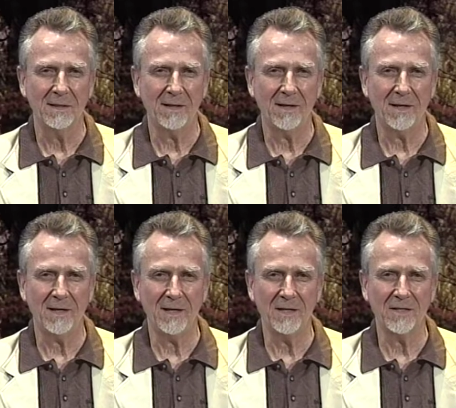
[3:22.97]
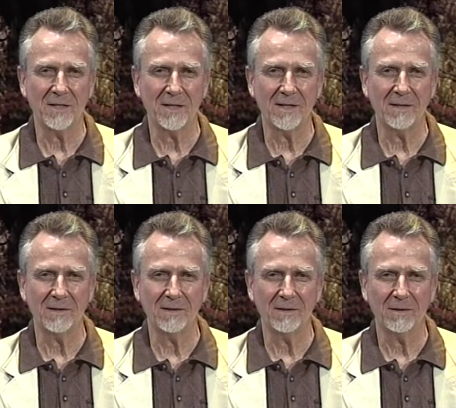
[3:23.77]
He's
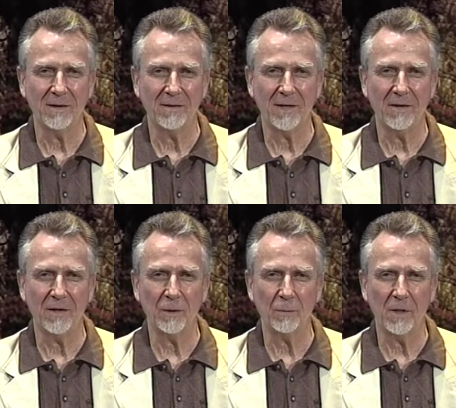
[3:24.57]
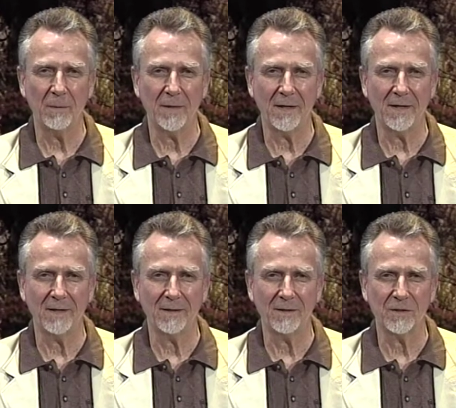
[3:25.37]
the character played
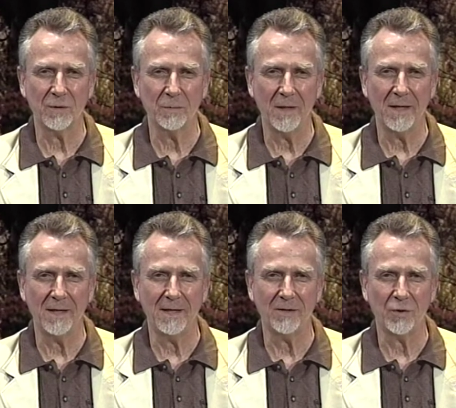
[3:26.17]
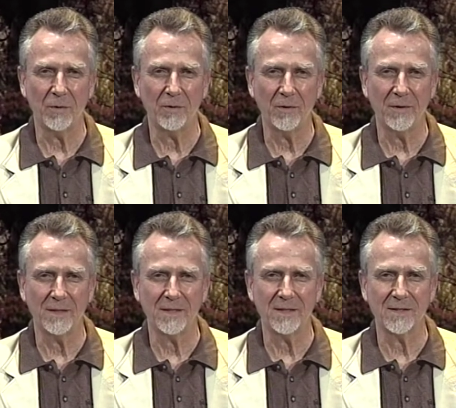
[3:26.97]
by Spade, Joe
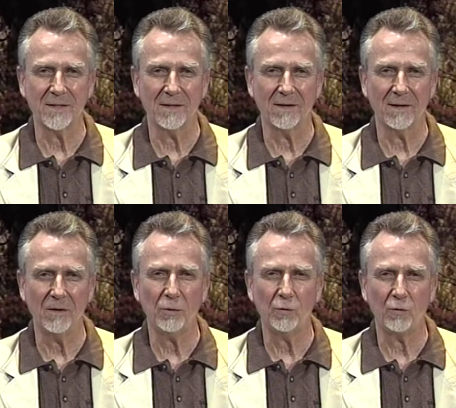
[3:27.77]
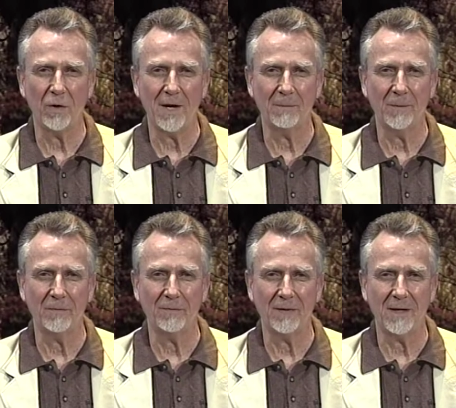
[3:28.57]
Dirt, is a little tramp of
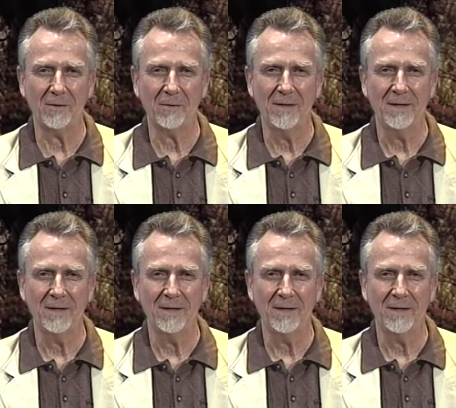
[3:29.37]
a fellow